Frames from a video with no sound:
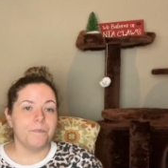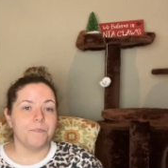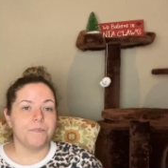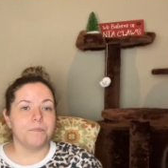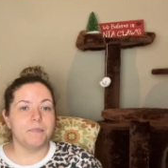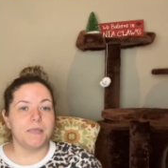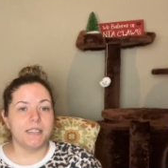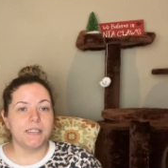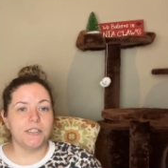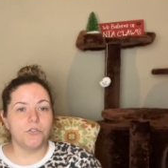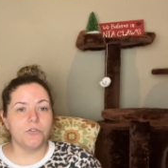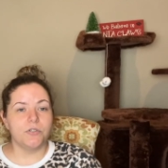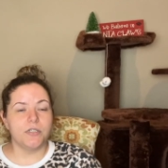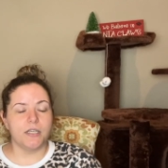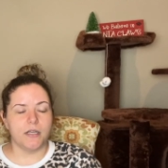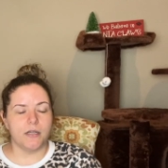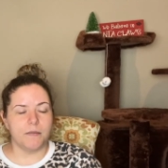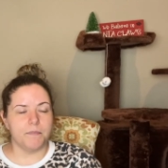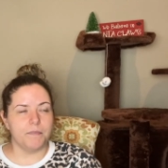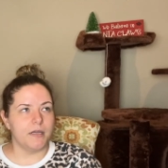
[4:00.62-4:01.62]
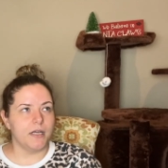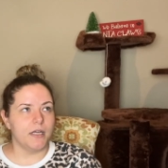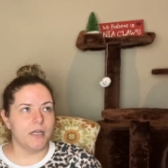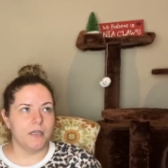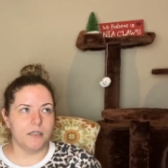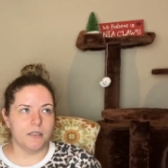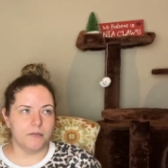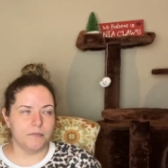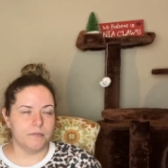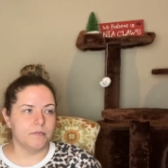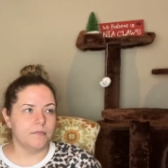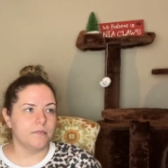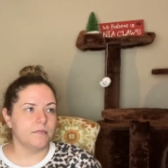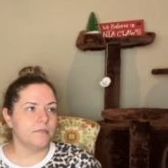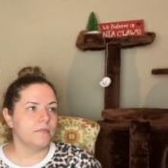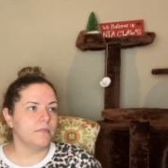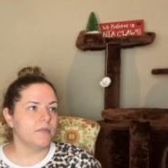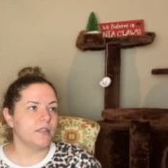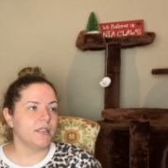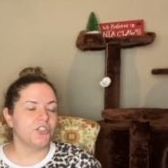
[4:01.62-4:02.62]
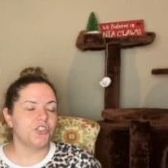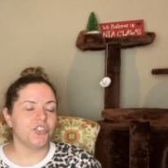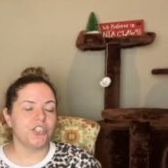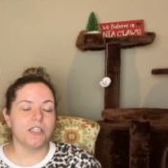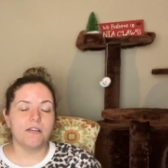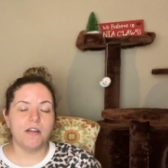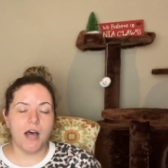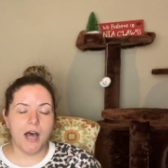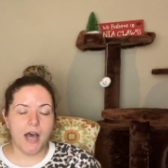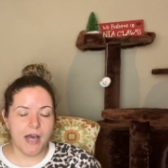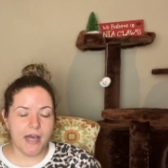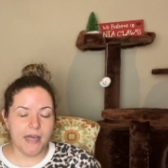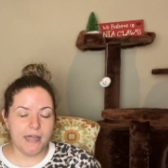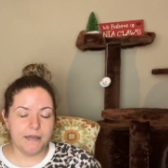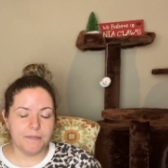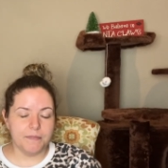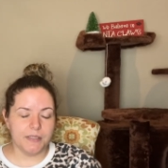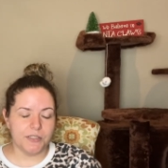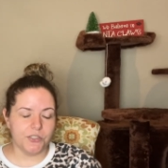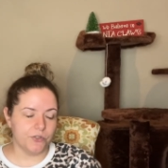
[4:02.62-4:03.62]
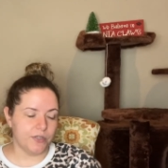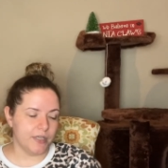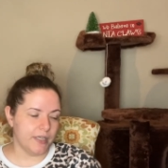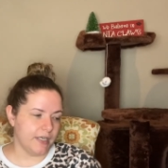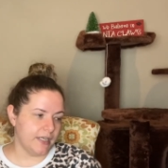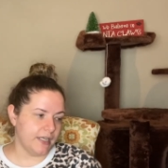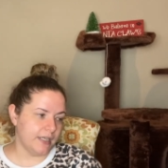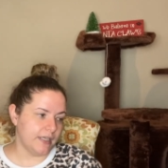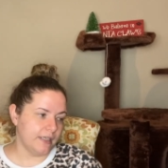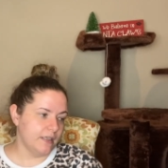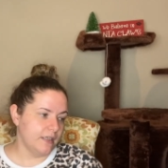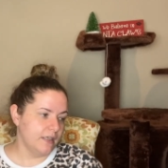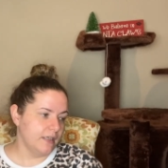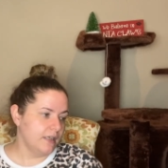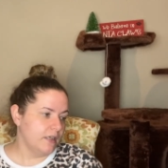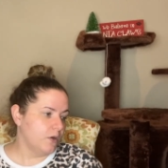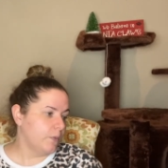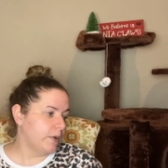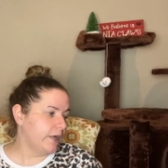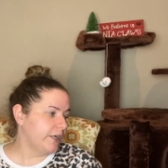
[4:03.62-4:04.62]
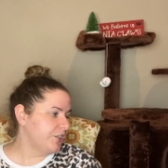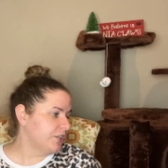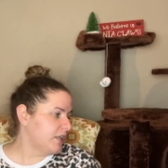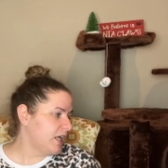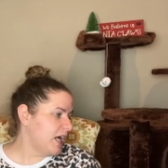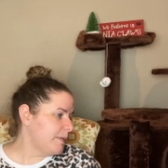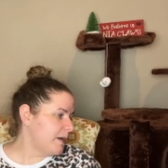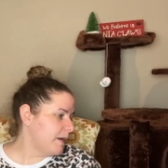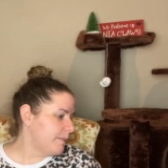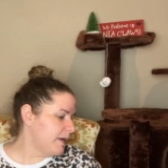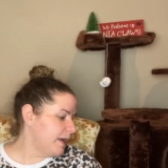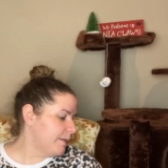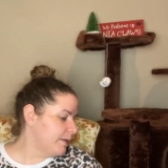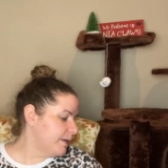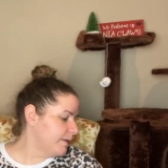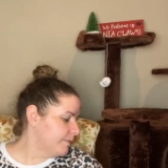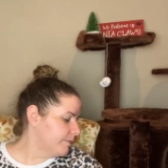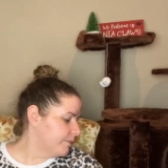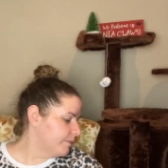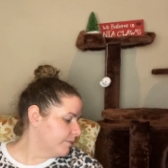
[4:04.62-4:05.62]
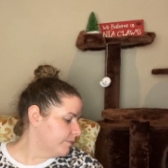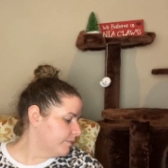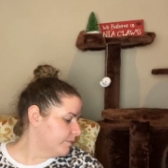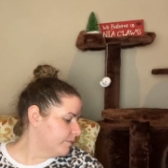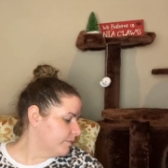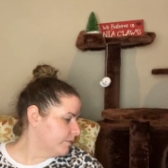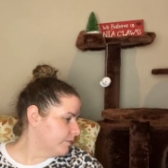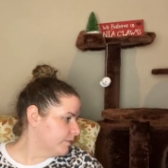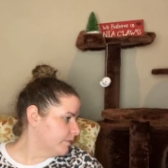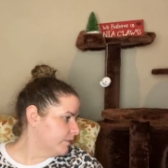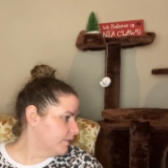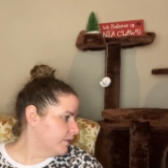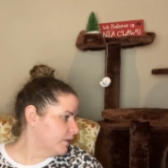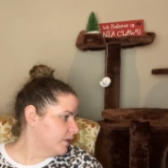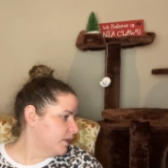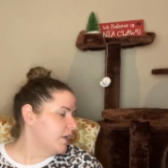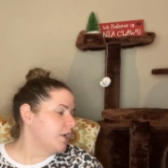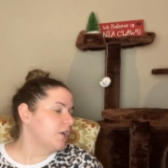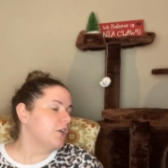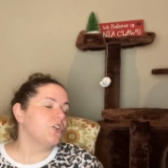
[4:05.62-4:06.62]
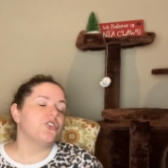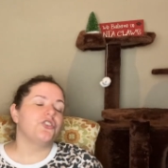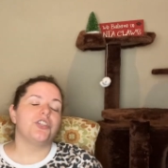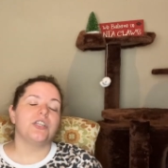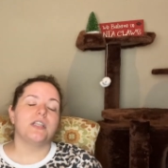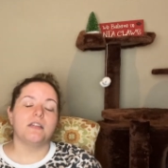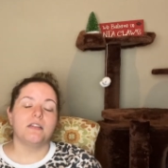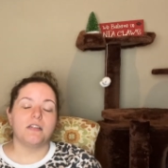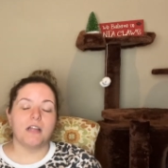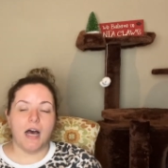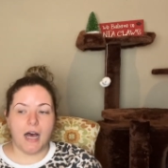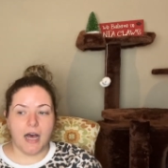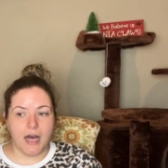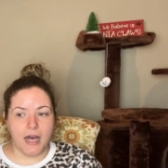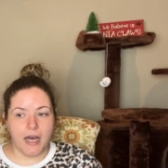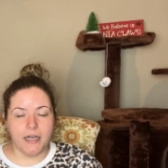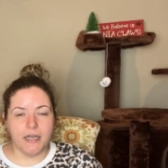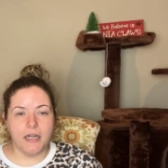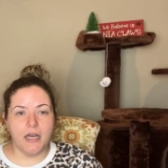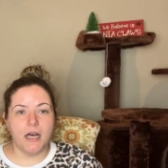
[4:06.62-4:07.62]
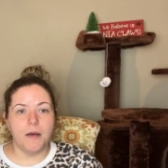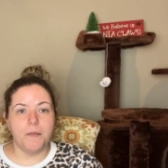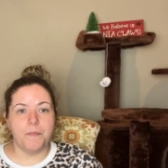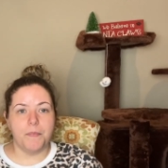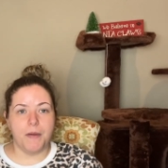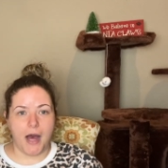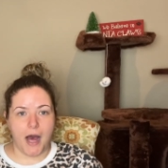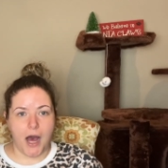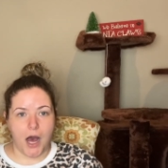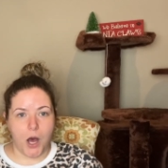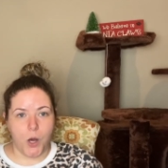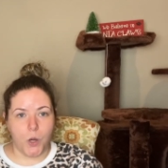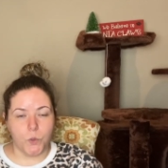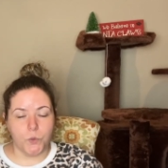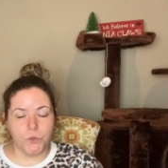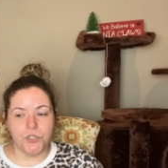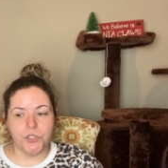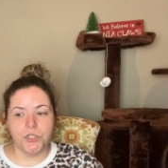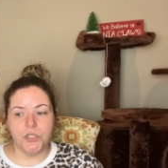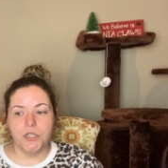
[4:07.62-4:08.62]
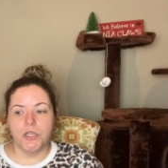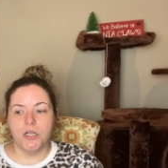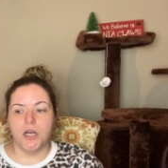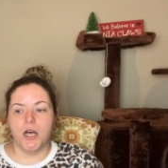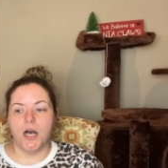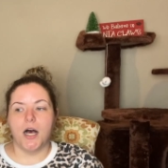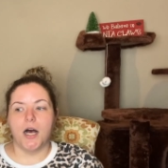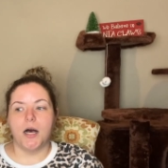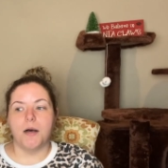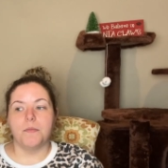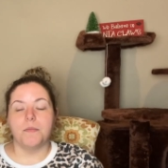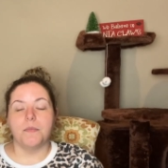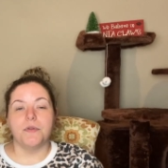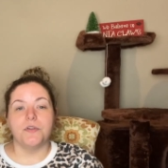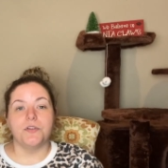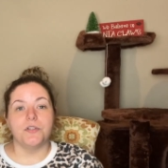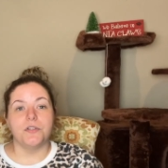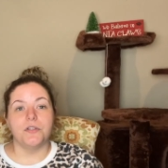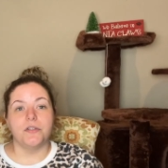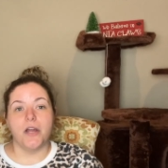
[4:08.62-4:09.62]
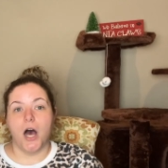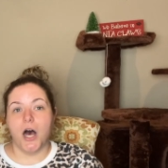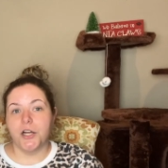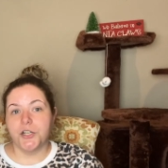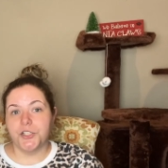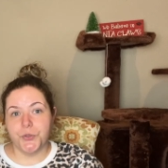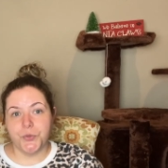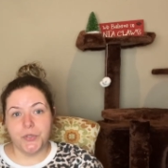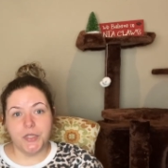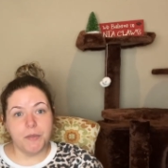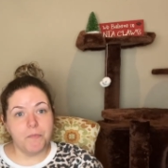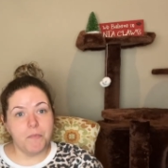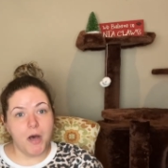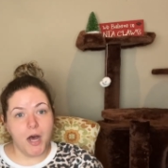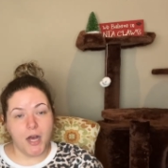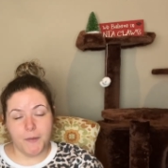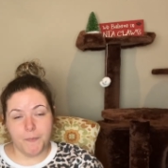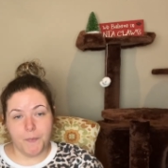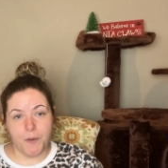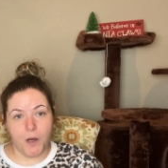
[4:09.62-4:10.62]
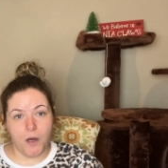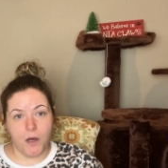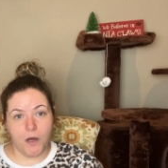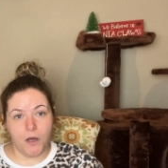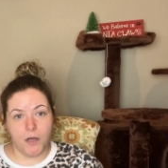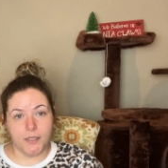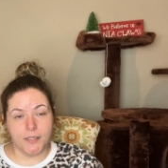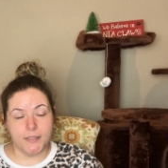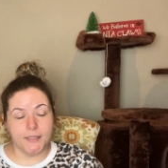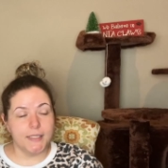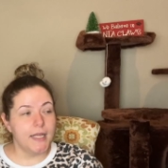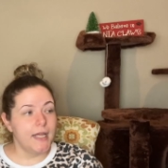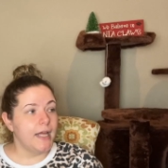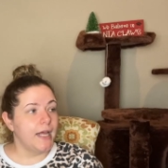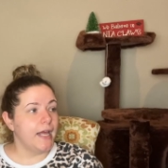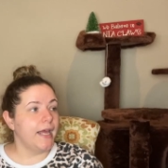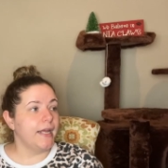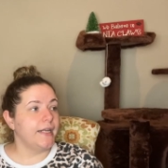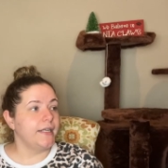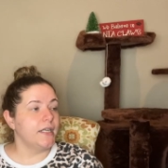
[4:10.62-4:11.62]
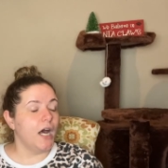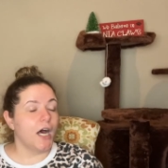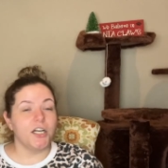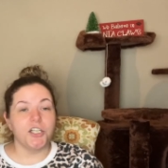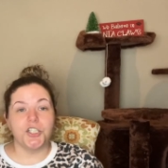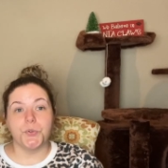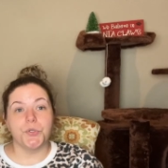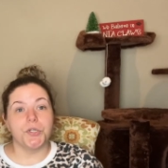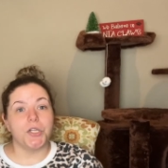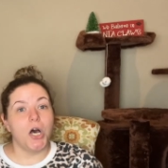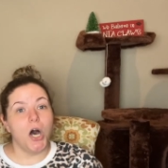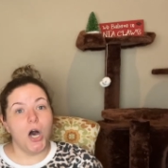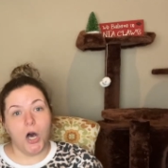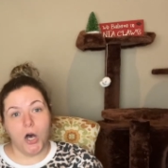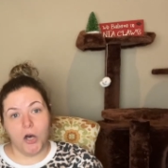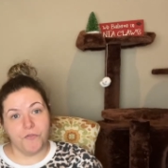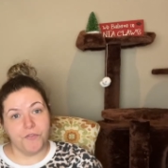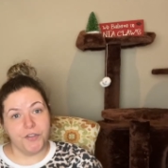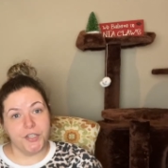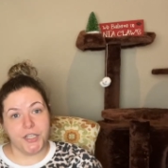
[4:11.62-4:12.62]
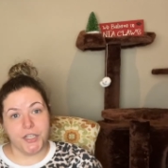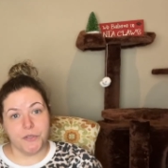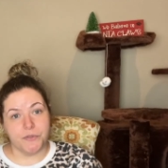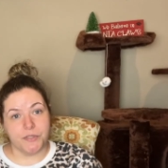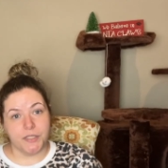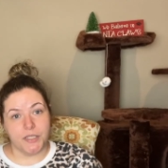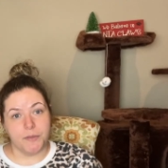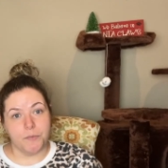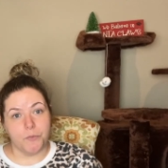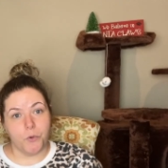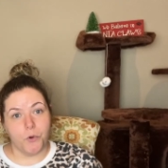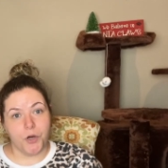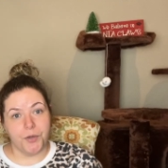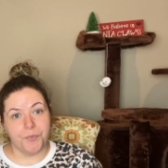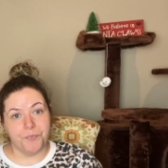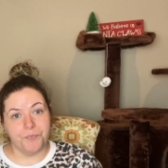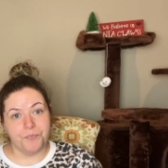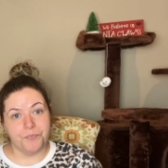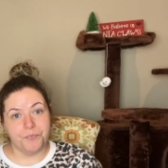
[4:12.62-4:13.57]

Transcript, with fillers: Mr. Kitty, she lied, Mr. Kitty. What did she lie about, baby? She lied about um, not doing the mukbangs and not doing the haul videos anymore.